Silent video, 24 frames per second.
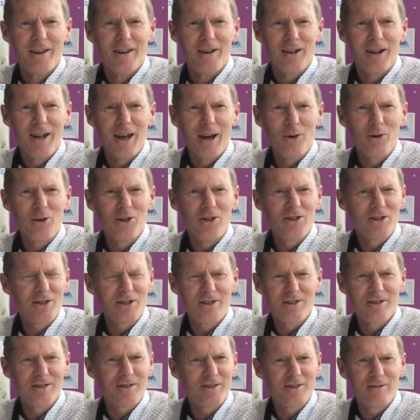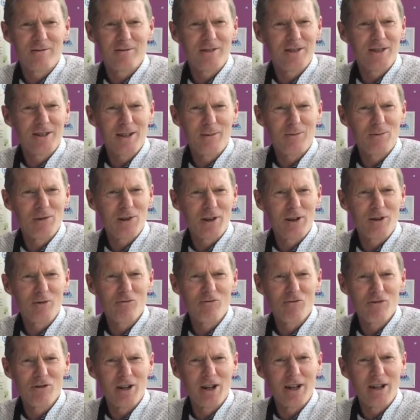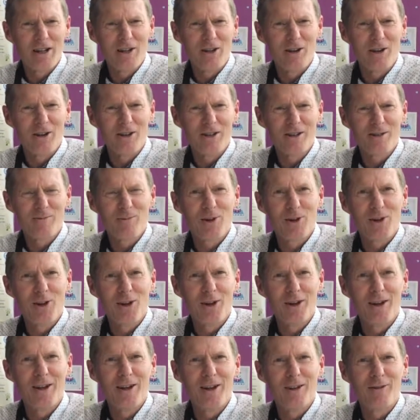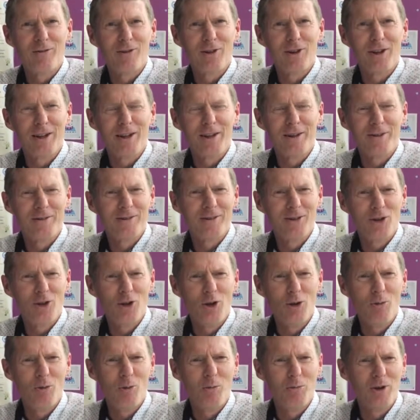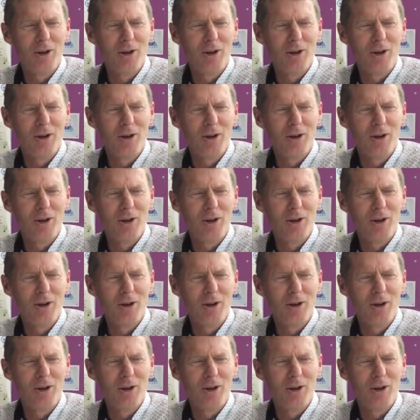Now he just seems like a really nice, polite, lovely human